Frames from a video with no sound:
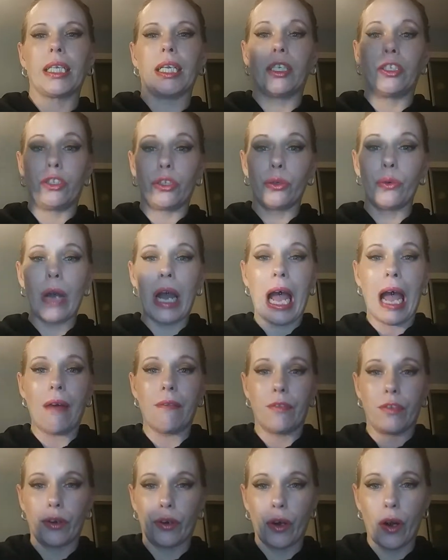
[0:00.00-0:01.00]
they do
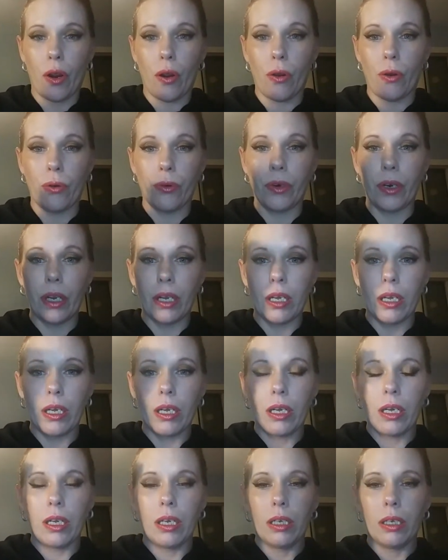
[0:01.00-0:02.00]
have their own
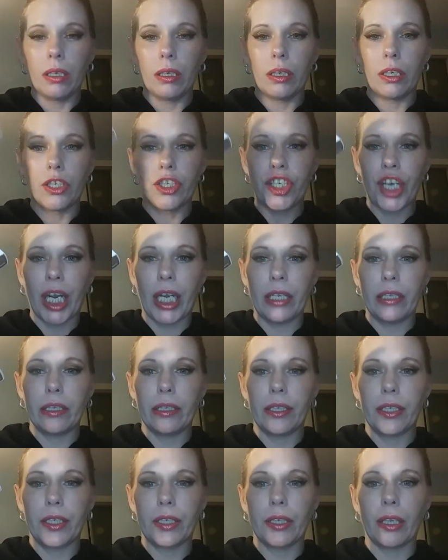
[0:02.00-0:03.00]

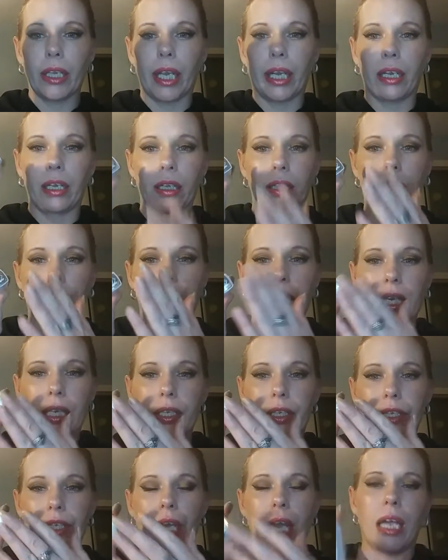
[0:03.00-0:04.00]
shades, like
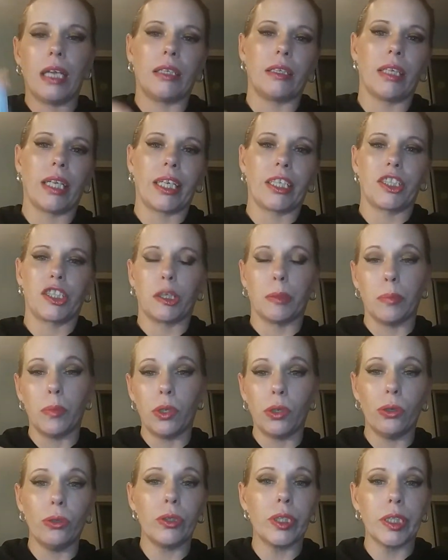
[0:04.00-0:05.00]
this, and like some
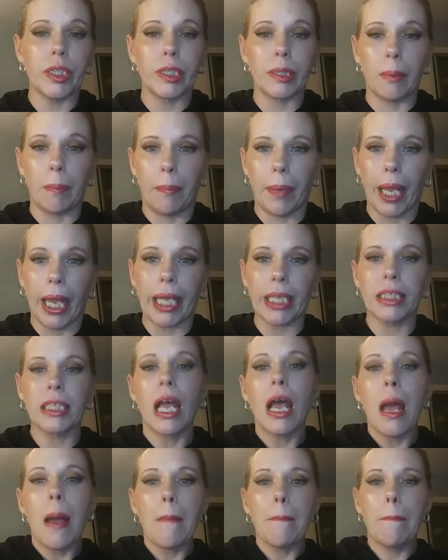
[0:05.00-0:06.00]
nudes and some pinks.
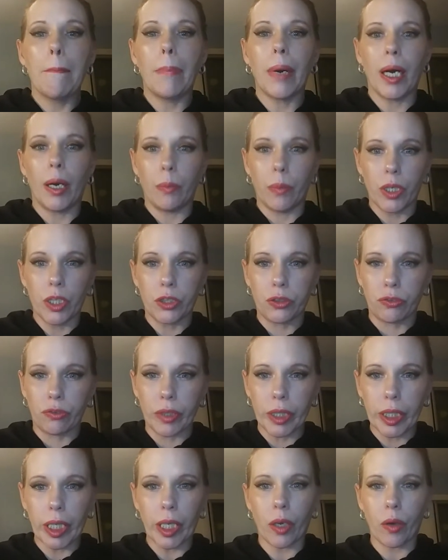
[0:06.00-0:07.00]
But what's
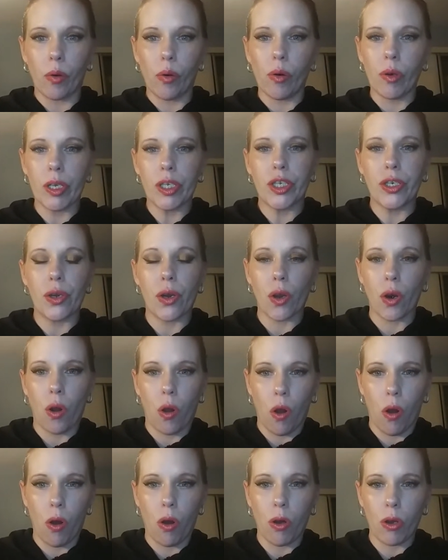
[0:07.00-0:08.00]
really cool is you can
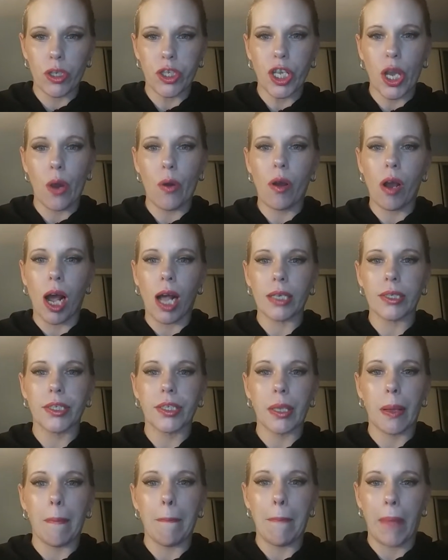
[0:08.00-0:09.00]
also
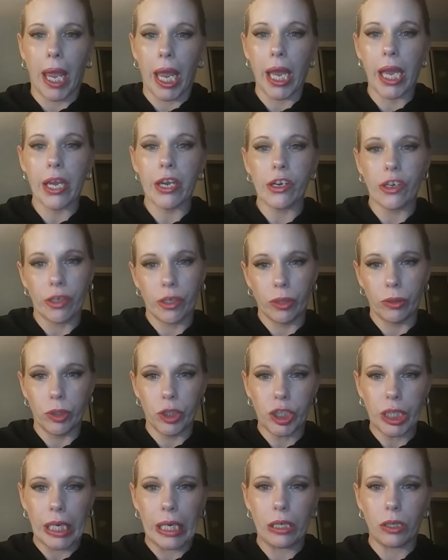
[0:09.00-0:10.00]
custom make your own
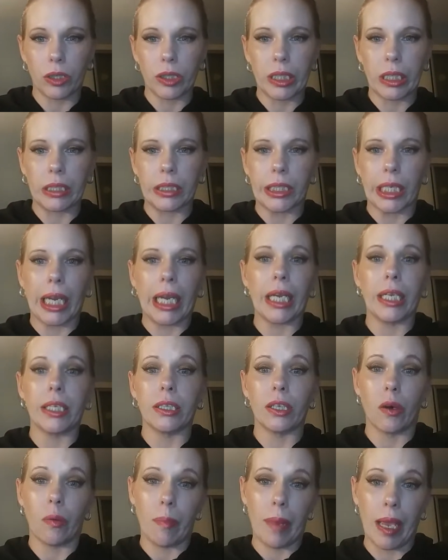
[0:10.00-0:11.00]
shade on the site
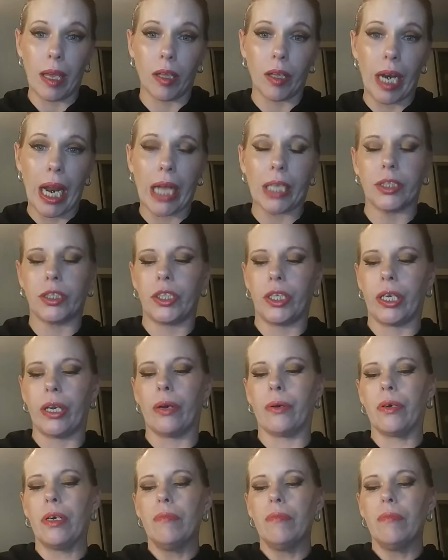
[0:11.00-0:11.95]
and they'll mail it out to you.